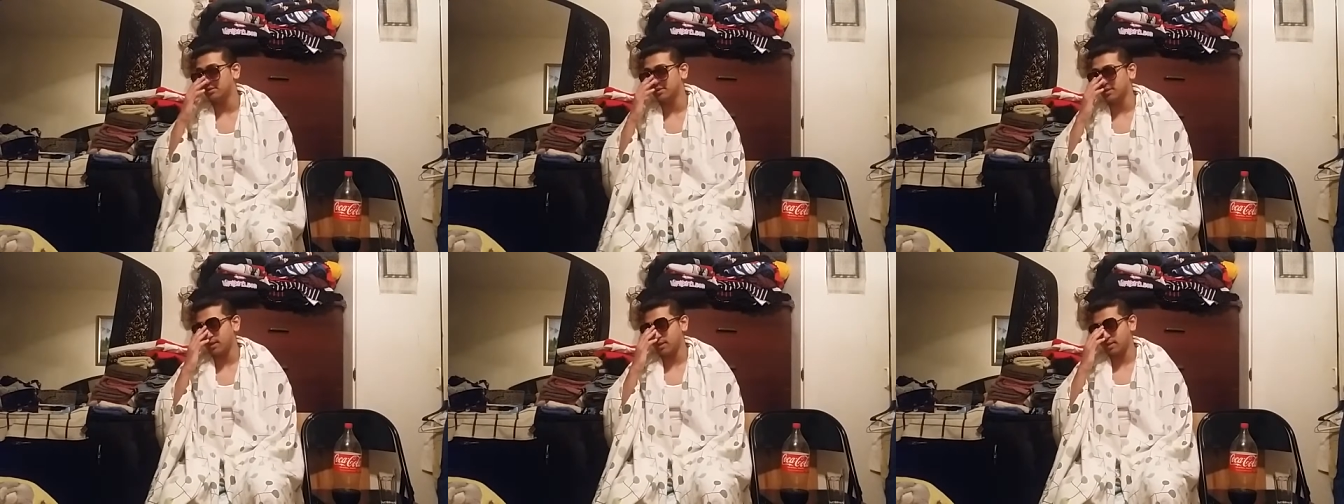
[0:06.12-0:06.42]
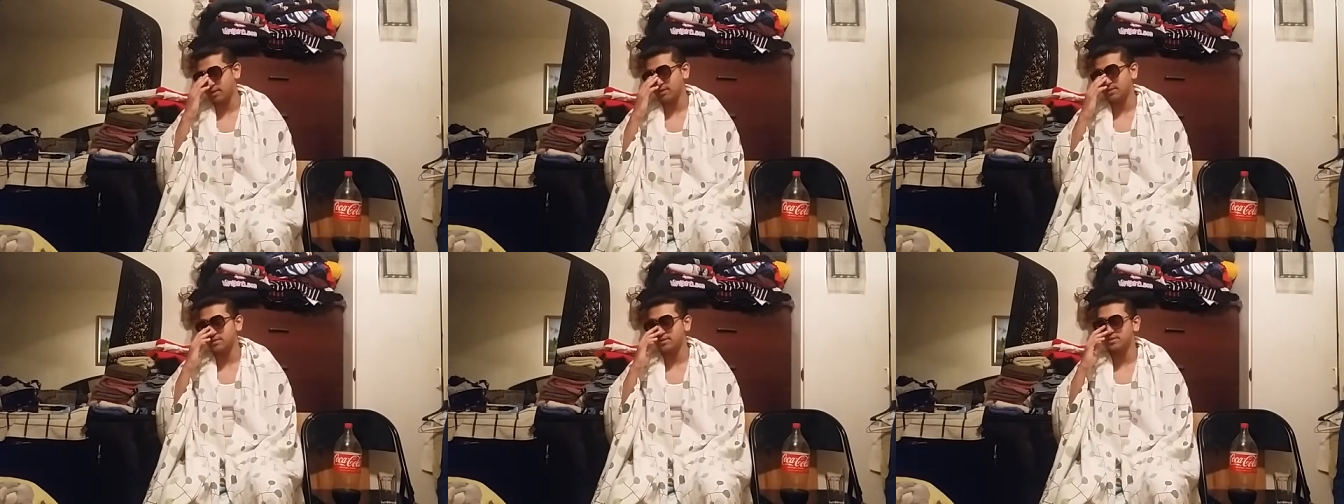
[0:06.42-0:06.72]

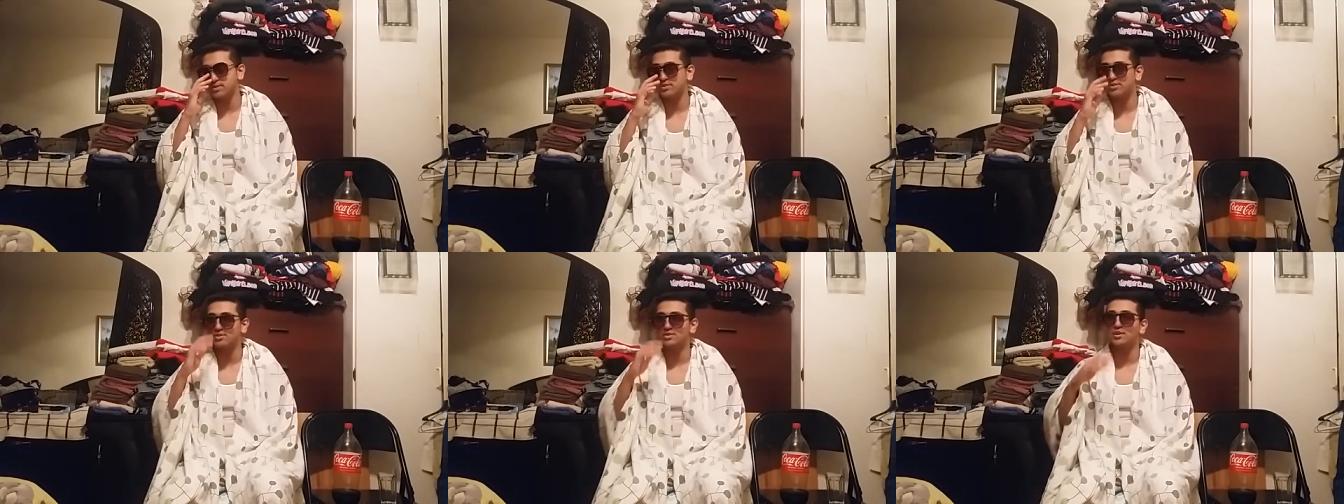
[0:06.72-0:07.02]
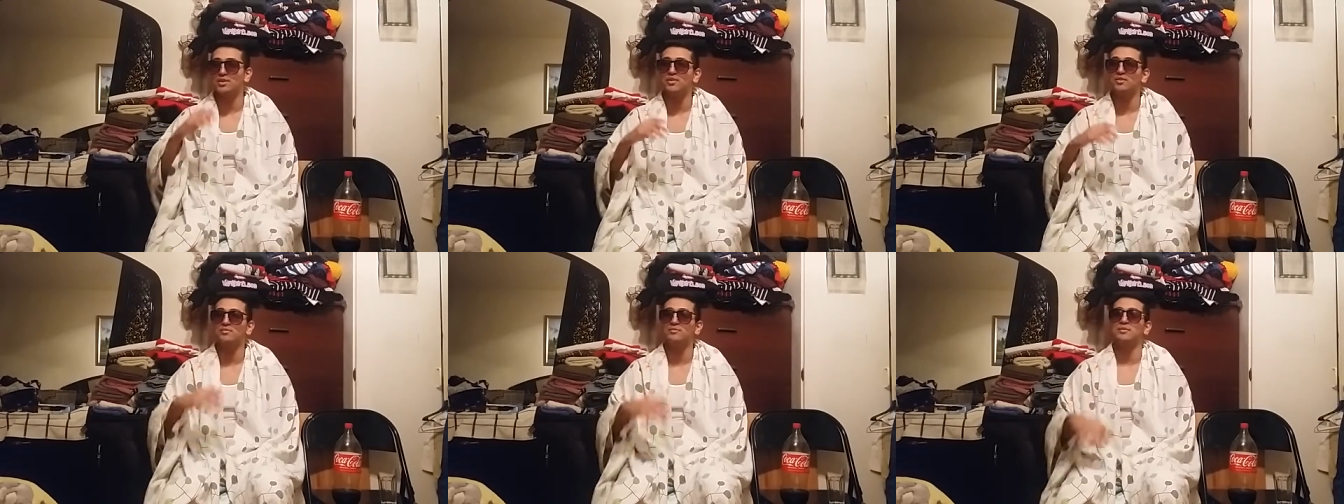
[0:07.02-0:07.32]
ladies and
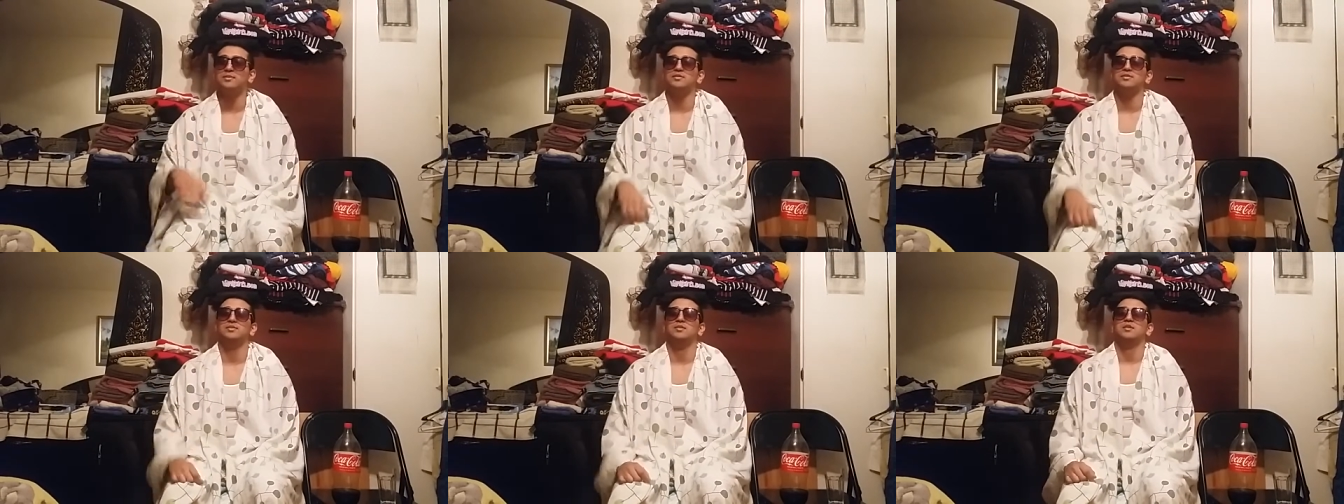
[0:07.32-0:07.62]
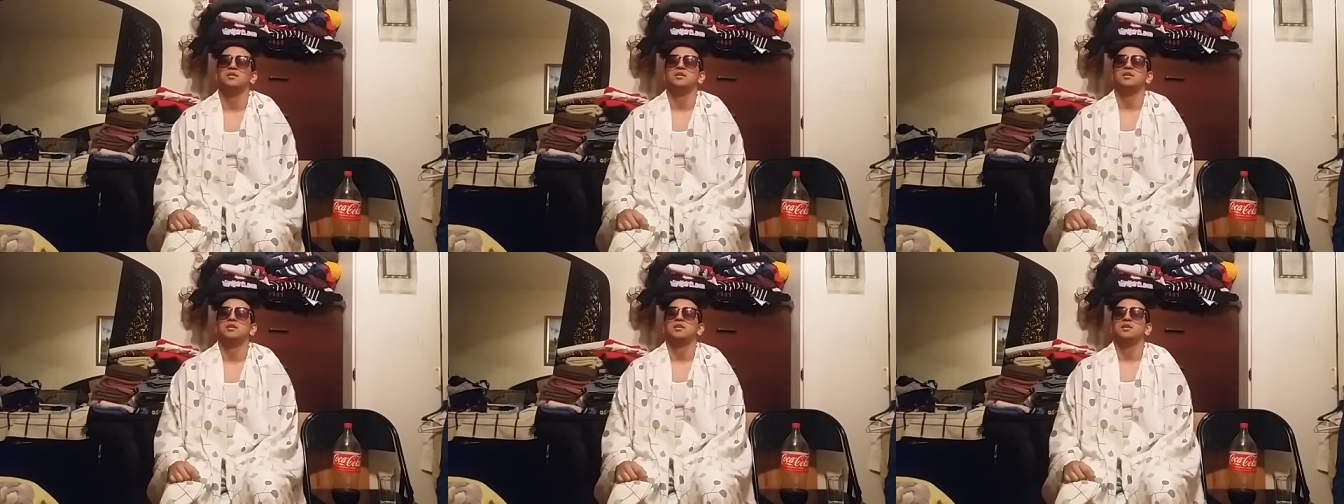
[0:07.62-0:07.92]
gentlemen,
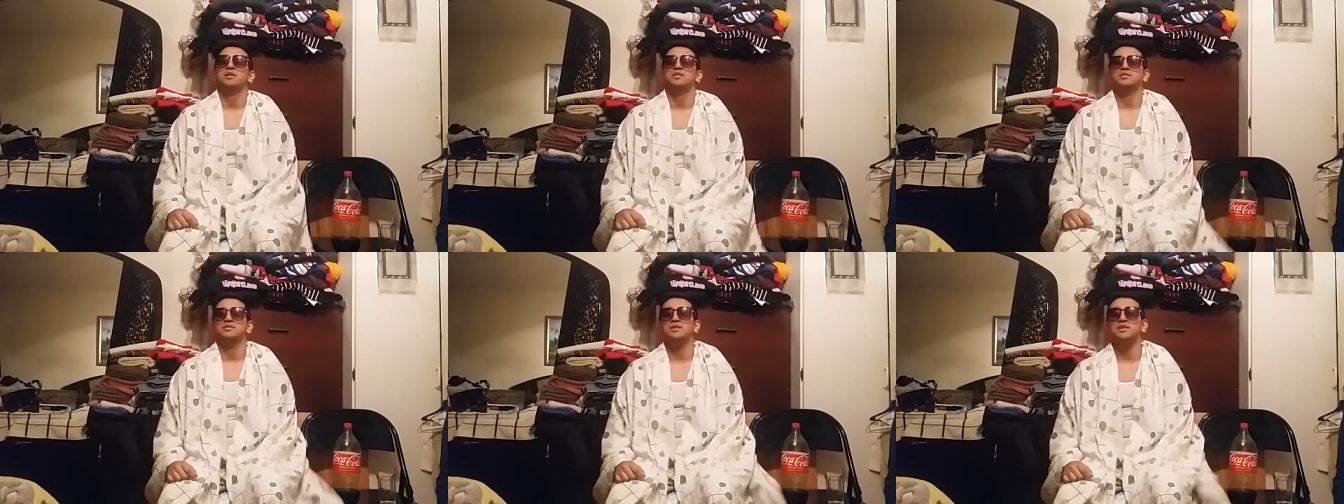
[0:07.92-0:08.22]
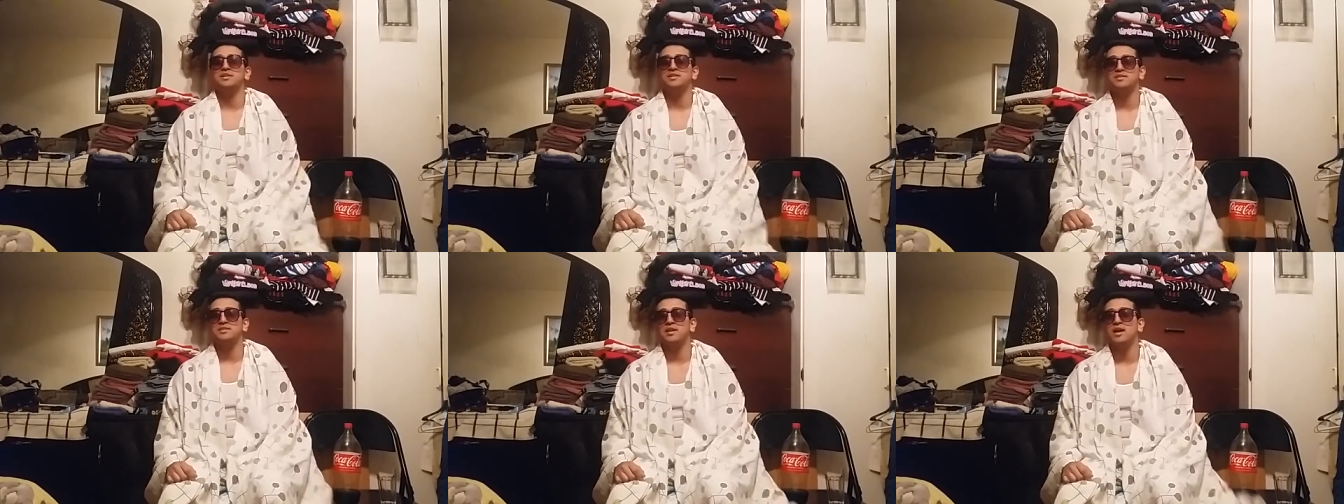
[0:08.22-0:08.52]
it
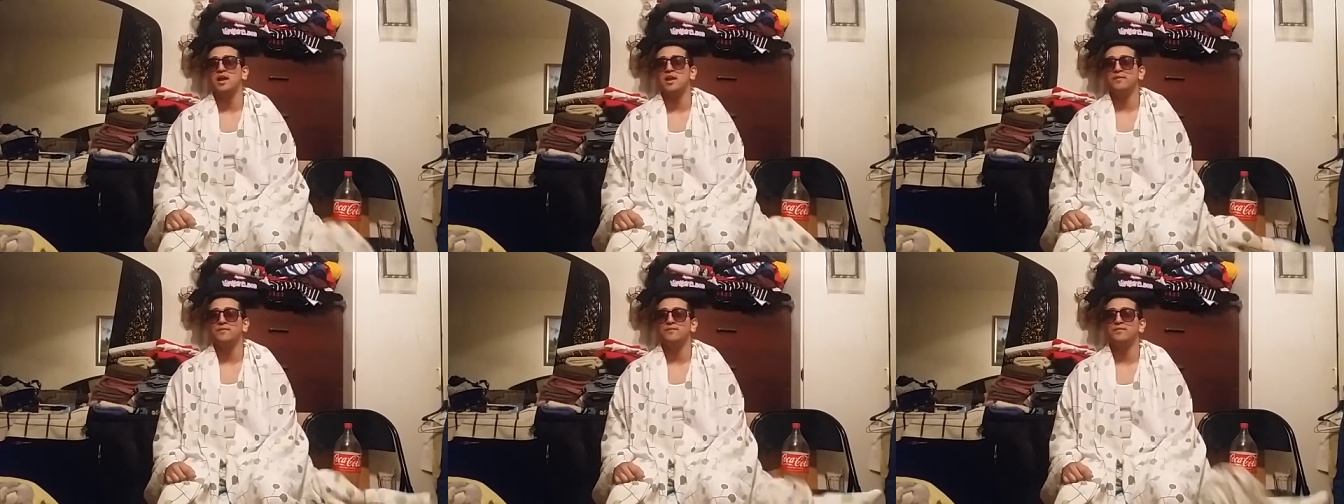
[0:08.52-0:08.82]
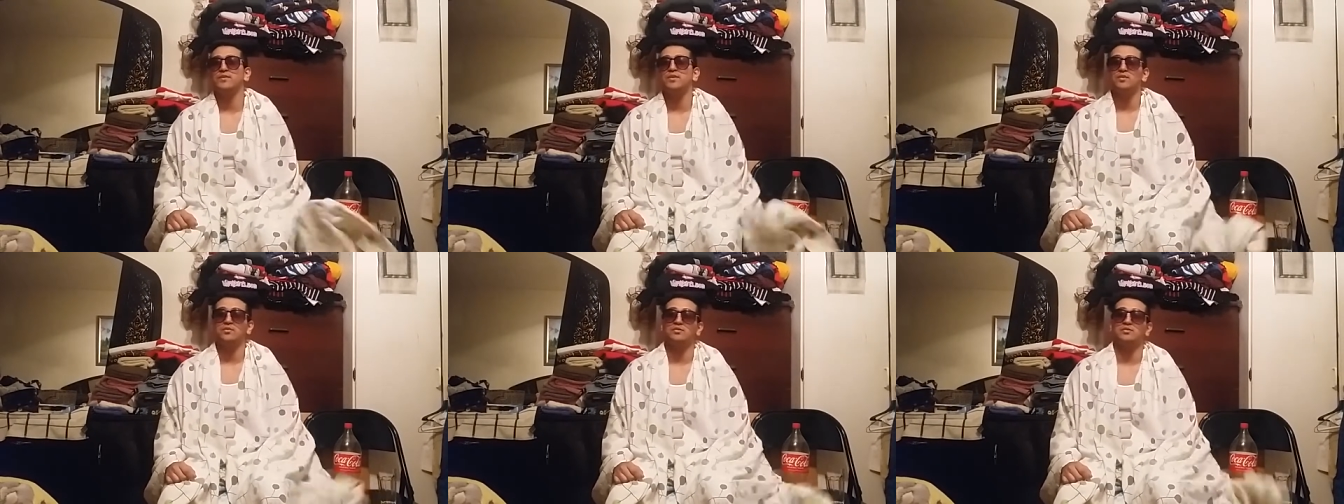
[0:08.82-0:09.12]
is time
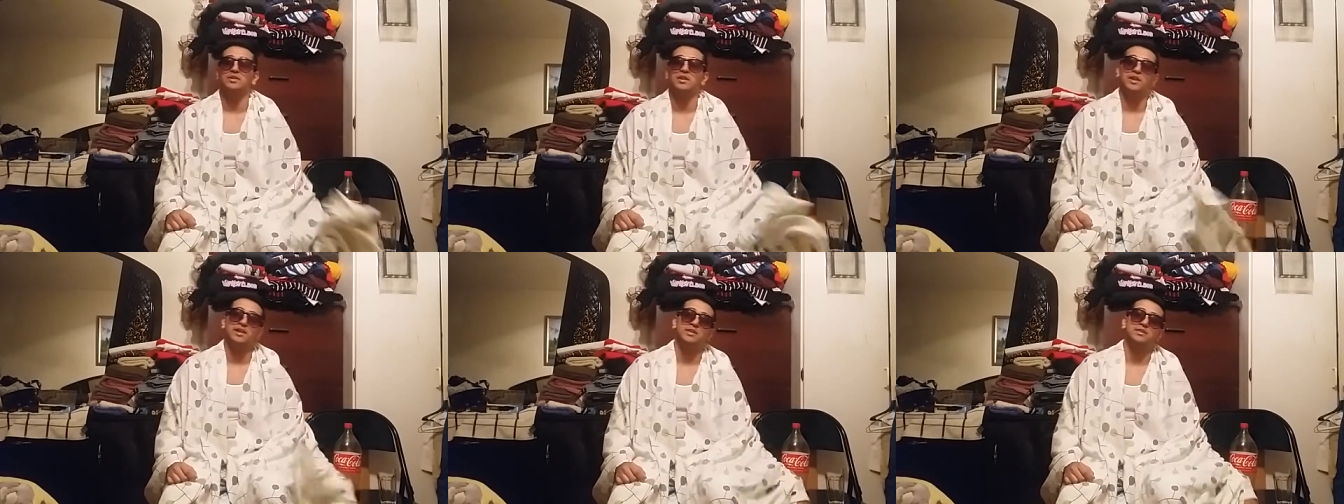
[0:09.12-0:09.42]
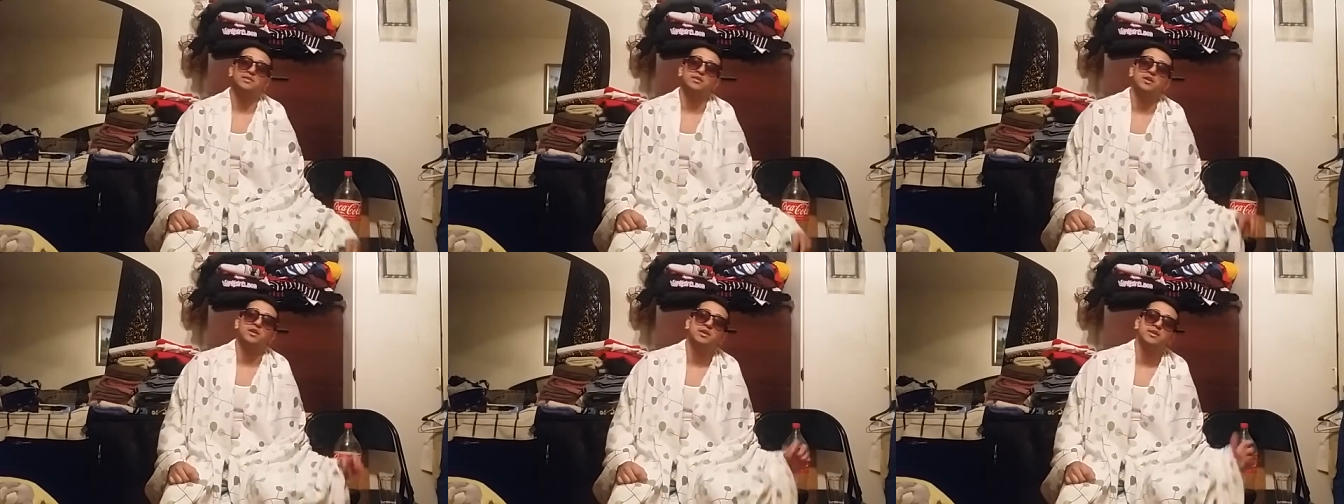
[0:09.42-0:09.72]
for your
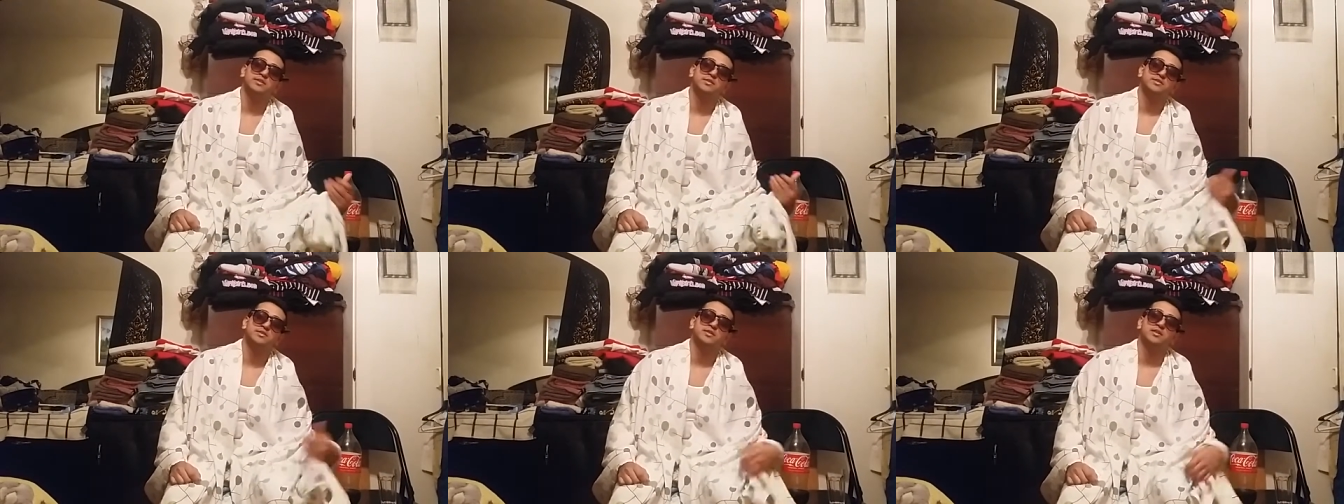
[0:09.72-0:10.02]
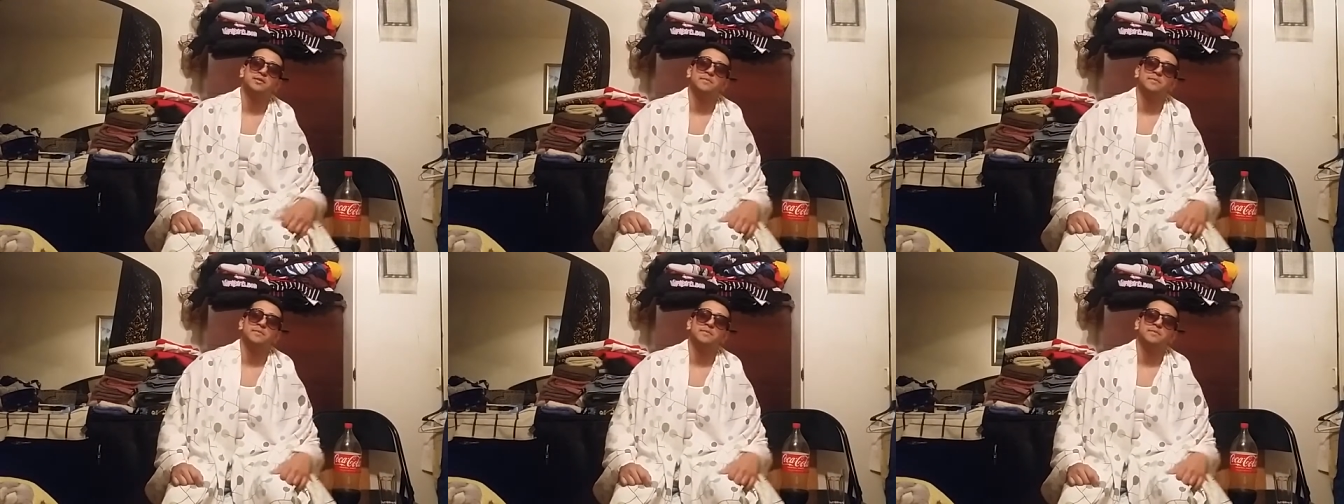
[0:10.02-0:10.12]
late night